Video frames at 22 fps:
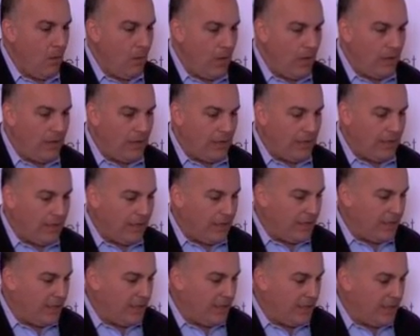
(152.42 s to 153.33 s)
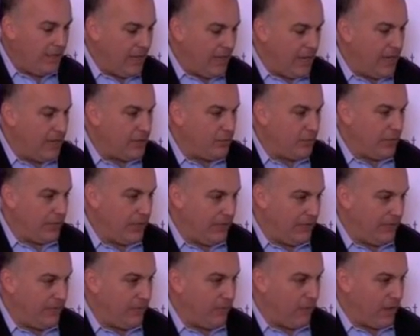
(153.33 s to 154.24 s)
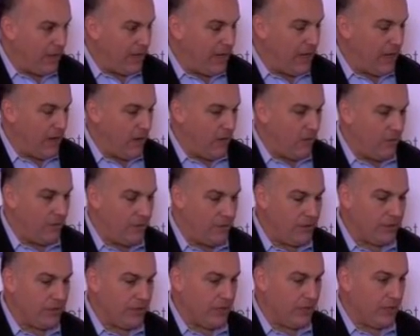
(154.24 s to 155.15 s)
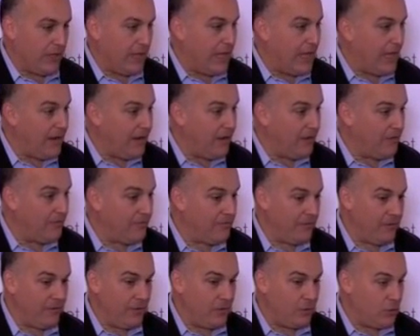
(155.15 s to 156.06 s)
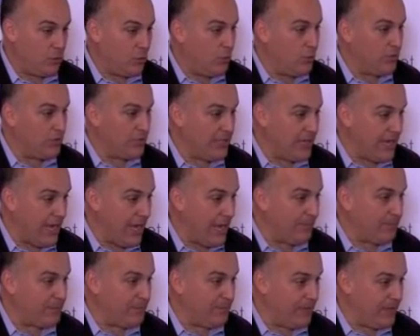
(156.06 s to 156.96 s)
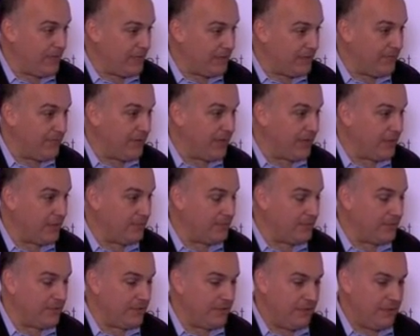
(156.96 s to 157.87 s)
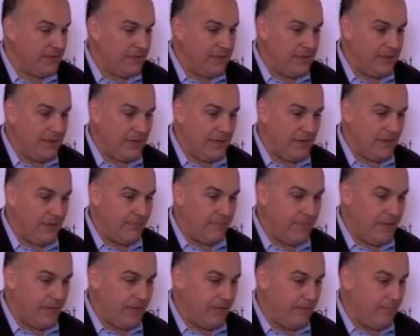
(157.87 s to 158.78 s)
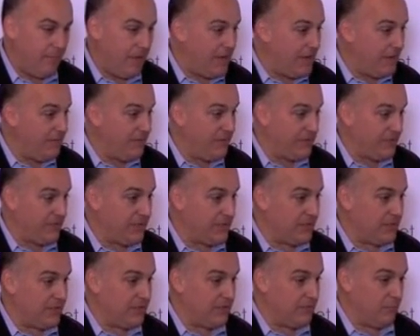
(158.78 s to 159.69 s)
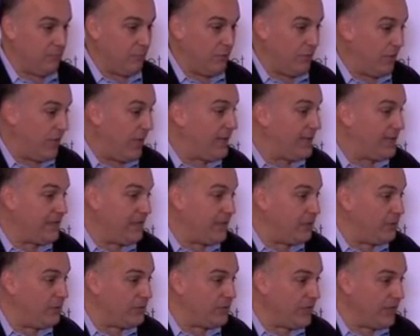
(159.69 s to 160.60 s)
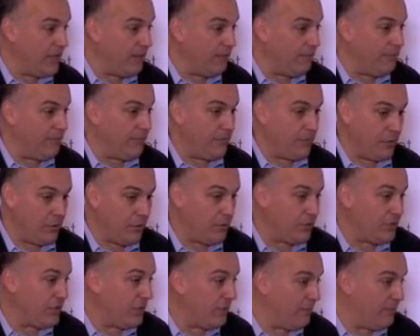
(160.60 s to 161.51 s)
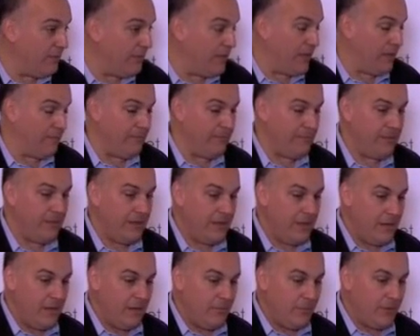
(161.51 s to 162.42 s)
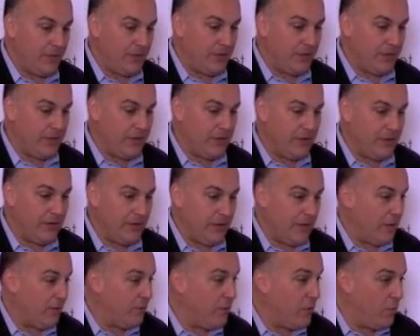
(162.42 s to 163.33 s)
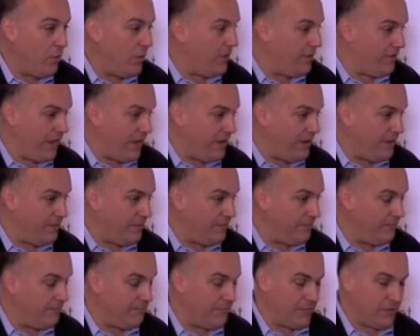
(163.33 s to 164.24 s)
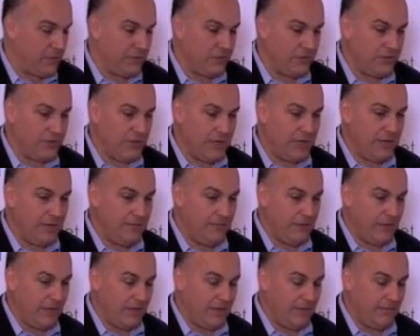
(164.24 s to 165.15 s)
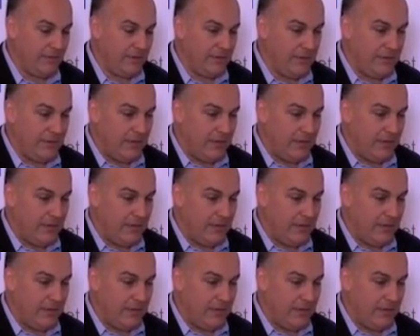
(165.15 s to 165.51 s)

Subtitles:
Well, in the age we live in right now, there's a lot of tools and apps being developed, and many physicians would like to use them or use some of them, but they don't know where to find them. They